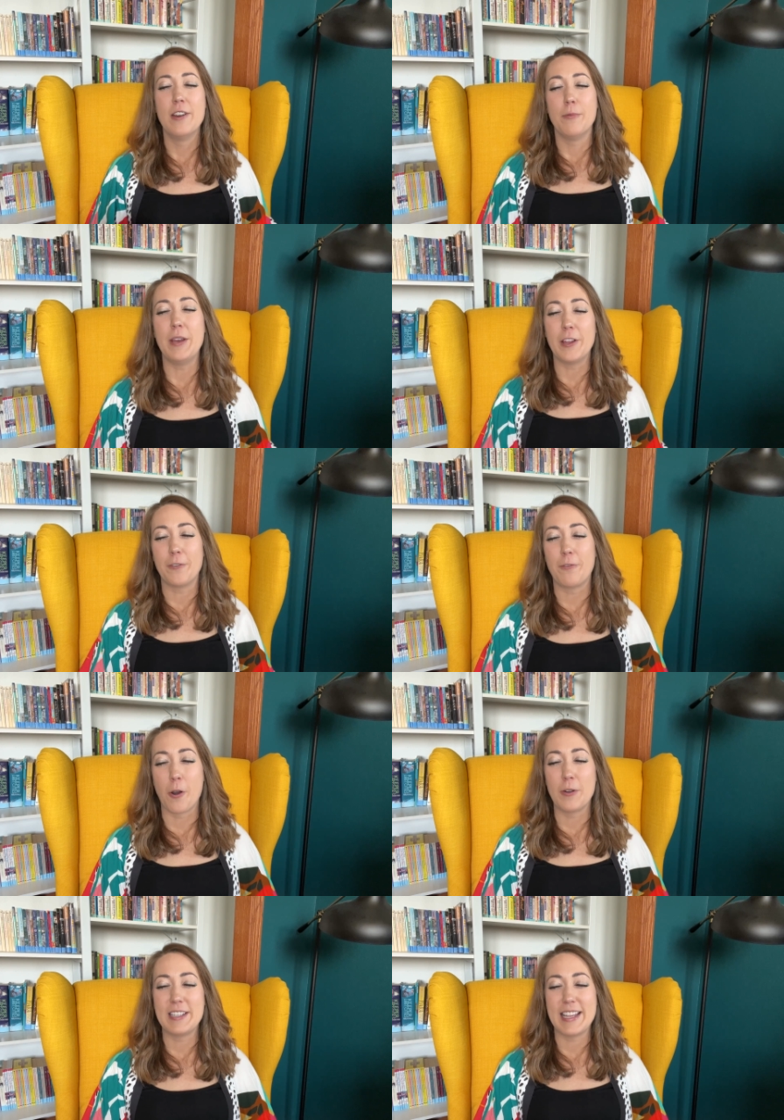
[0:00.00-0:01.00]
We look
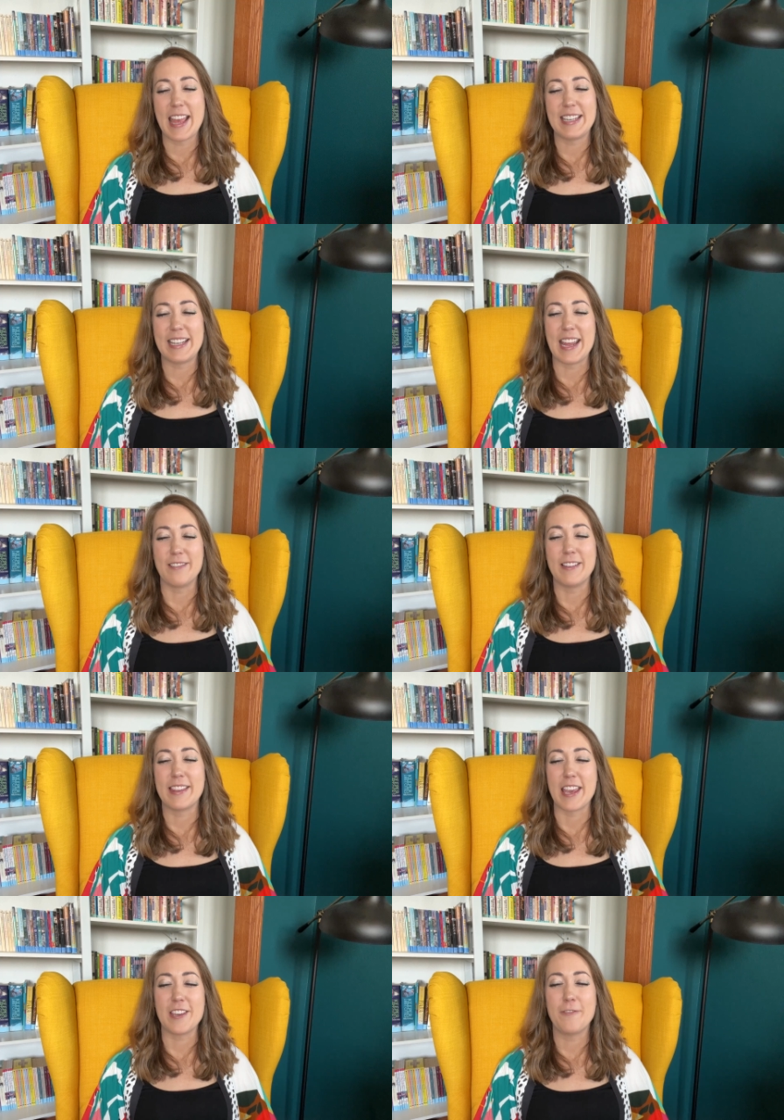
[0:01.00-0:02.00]
forward to that day, and we
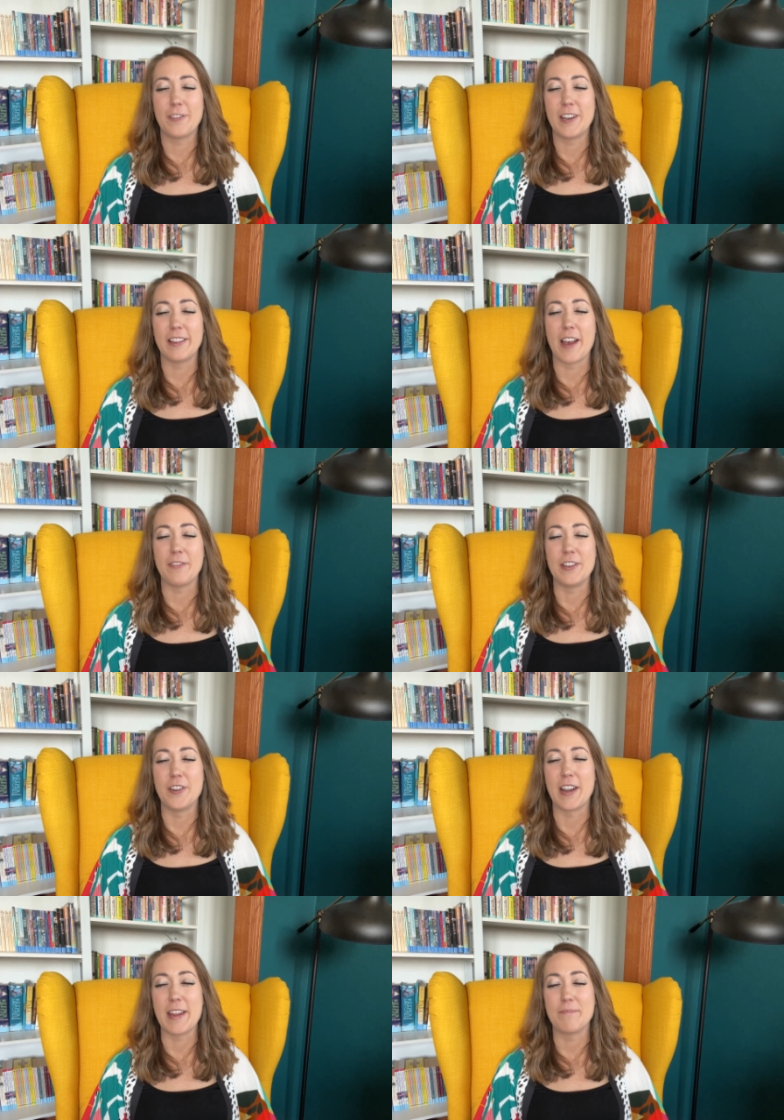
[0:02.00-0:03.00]
thank you for your love. In
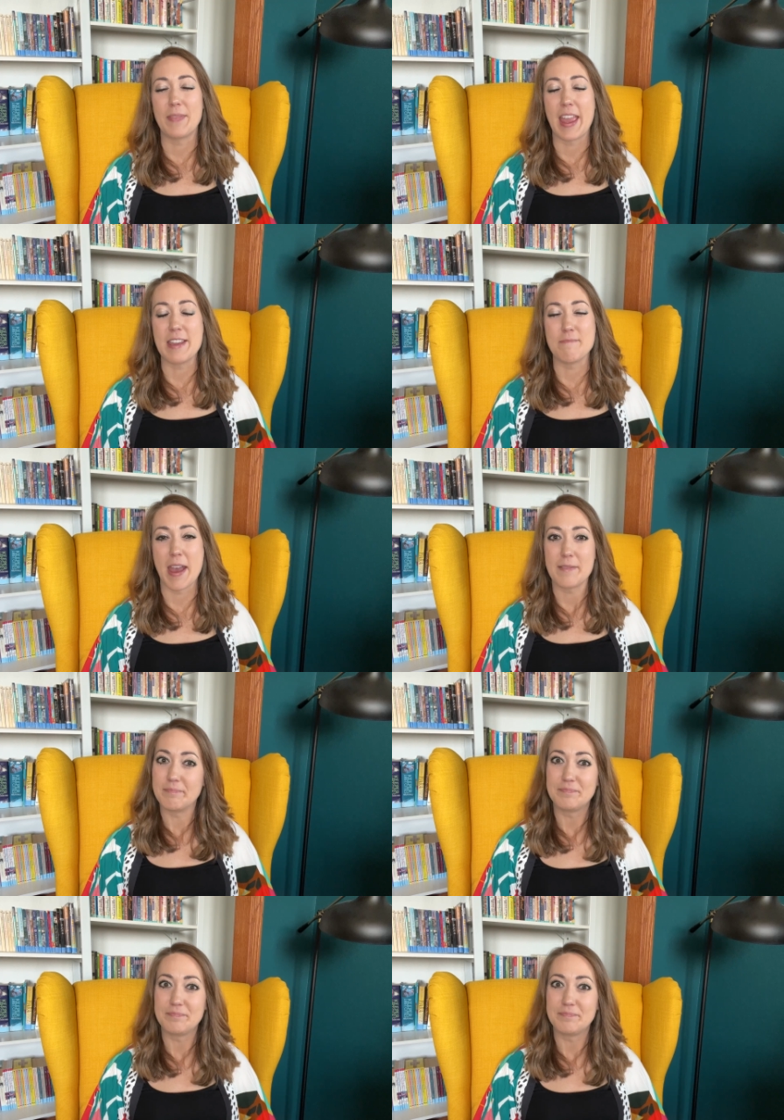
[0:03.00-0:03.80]
your name, amen.